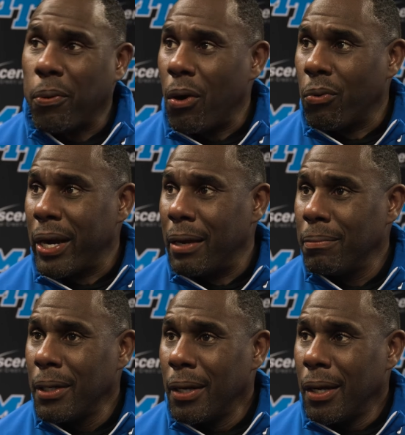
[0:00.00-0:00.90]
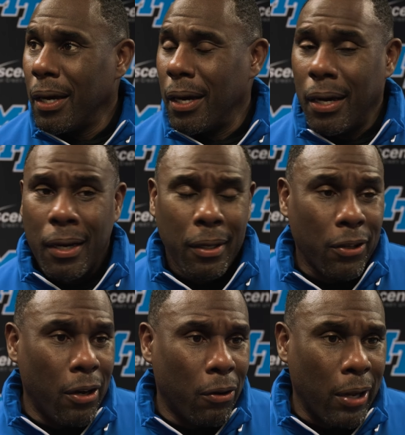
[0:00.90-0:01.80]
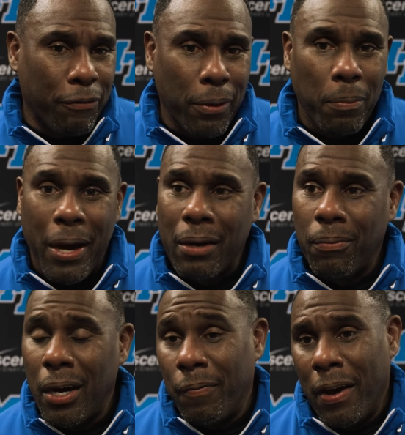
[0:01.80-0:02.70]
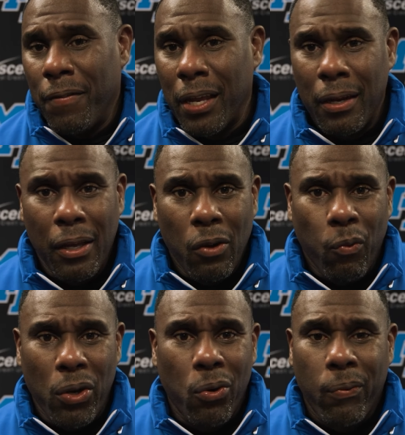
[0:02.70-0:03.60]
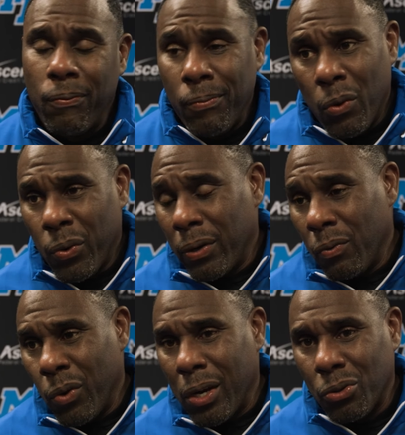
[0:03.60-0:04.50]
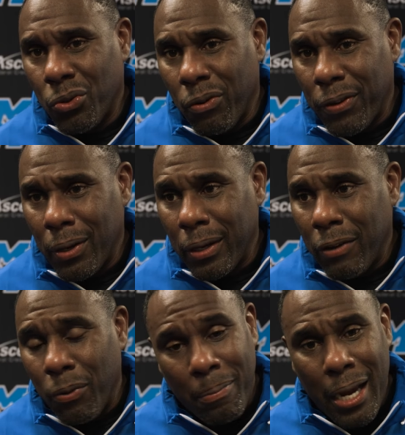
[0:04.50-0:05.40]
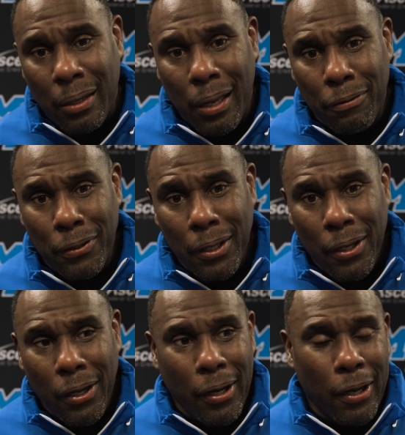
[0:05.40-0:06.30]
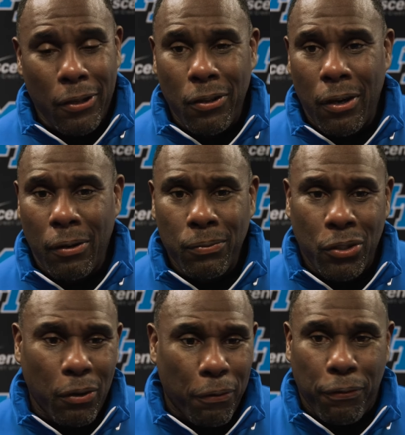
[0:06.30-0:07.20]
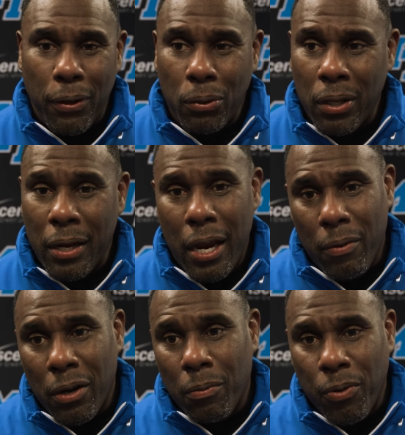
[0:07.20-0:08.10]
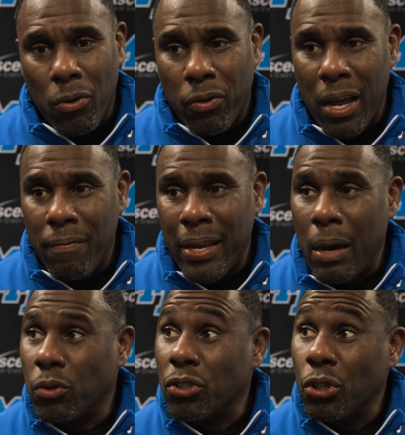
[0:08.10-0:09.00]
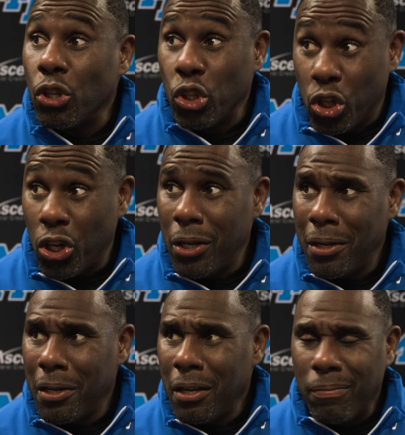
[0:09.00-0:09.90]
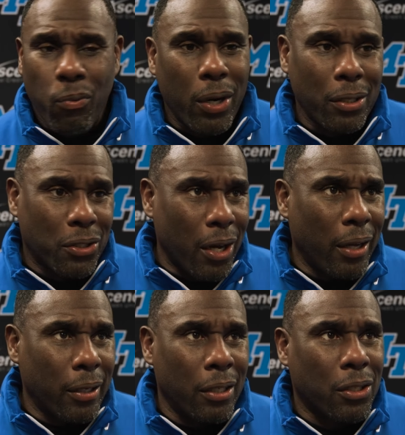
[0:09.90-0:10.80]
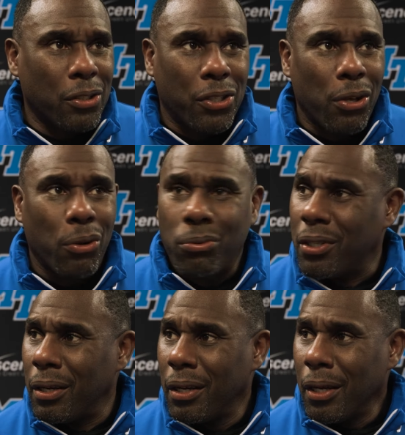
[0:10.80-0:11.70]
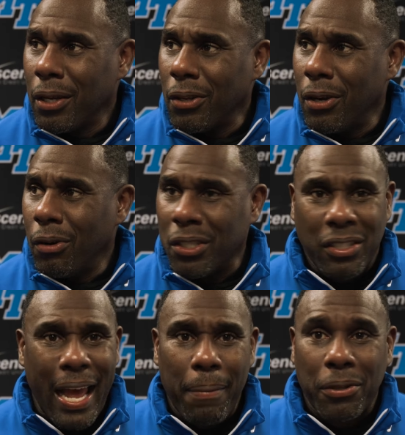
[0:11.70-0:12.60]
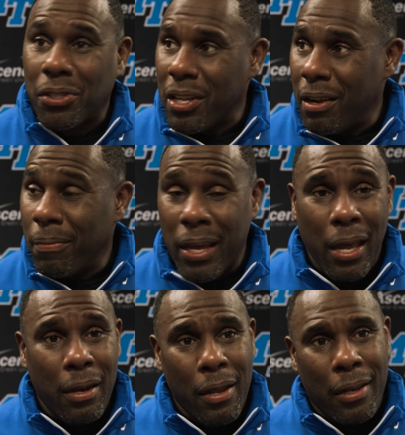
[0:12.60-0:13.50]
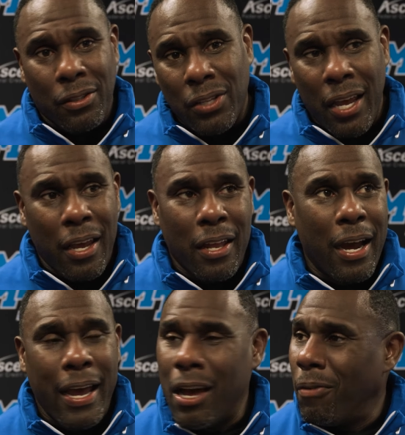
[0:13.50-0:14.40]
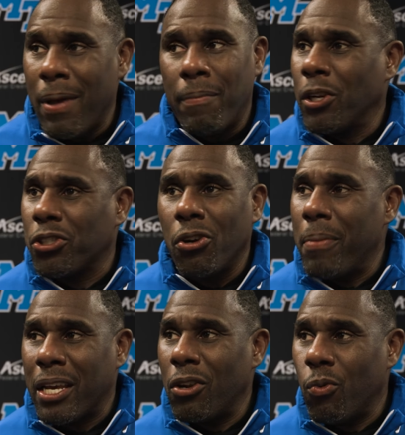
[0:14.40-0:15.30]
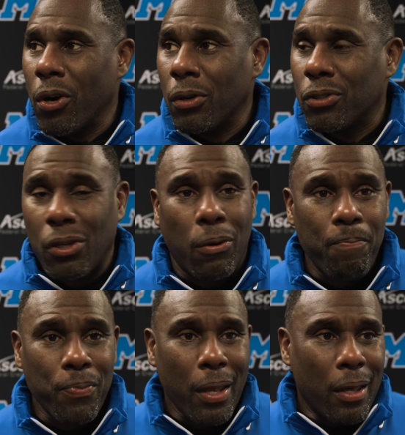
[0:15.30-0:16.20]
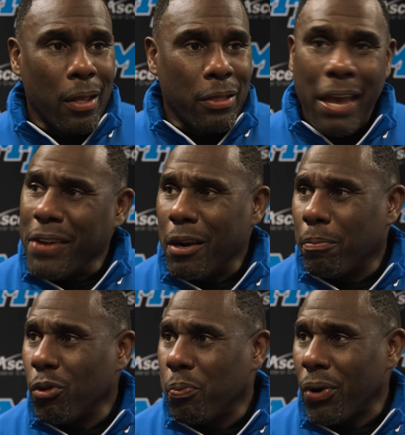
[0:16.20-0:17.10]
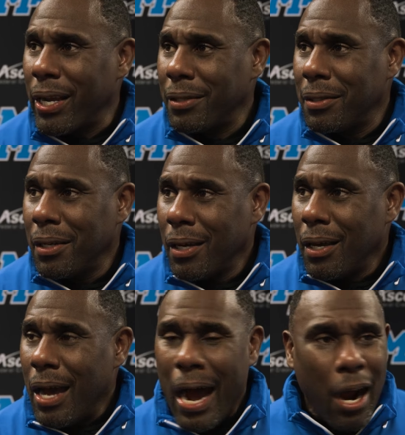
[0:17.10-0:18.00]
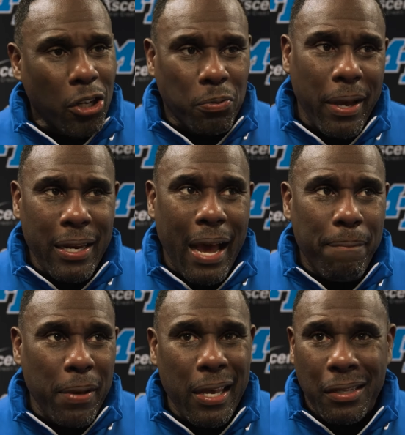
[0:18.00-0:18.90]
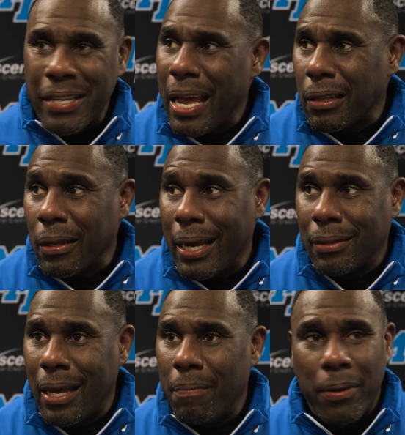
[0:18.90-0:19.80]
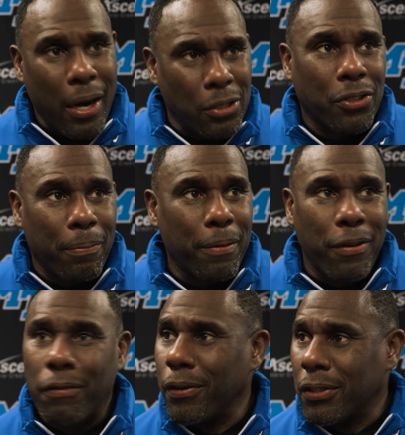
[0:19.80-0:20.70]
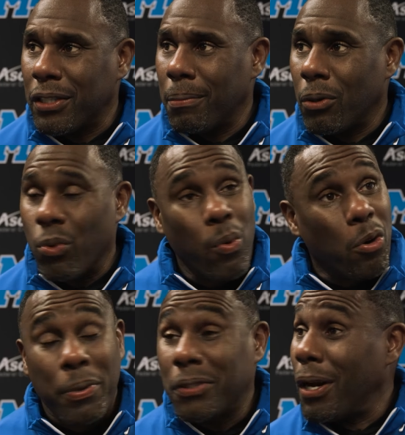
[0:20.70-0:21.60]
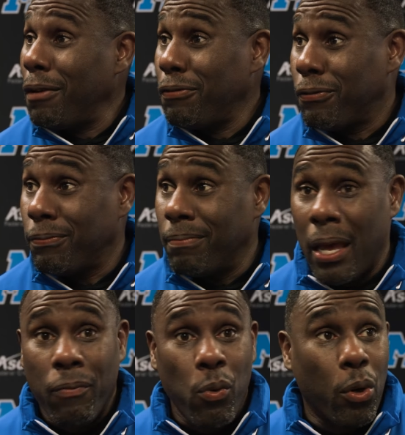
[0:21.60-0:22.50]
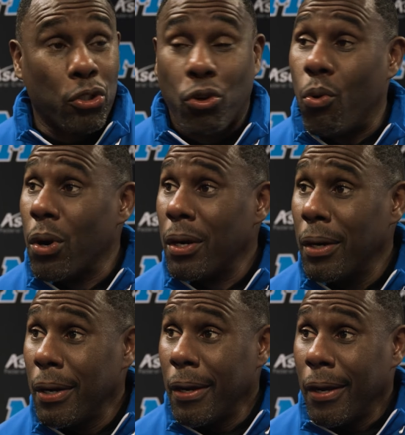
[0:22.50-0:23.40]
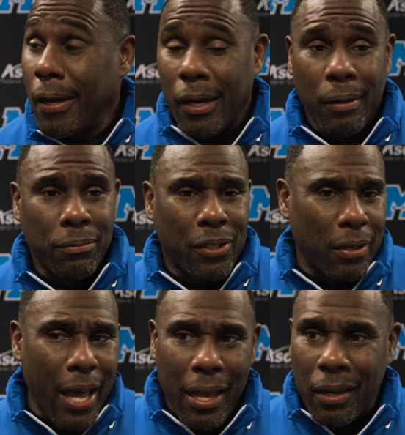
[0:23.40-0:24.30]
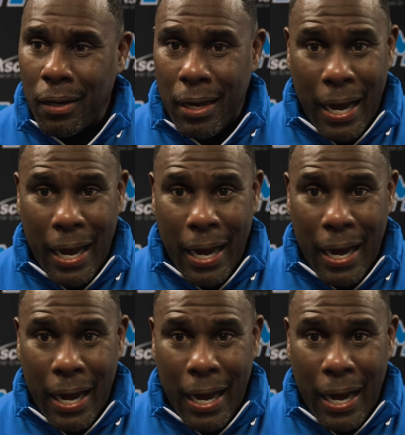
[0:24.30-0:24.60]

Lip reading: a program, you know, like from the bottom up. I mean, when Coach Norvell left, when Mike left, you know, Silverfield inherited a program, and that was good. But what he's done is continued to, you know, establish them. And in this day of NIL, man, they're still making it work. So they've got a blueprint. Ours may not be exactly like that, but ours is going to be very, very similar. We want to be tough, man. We want to score. Tonight,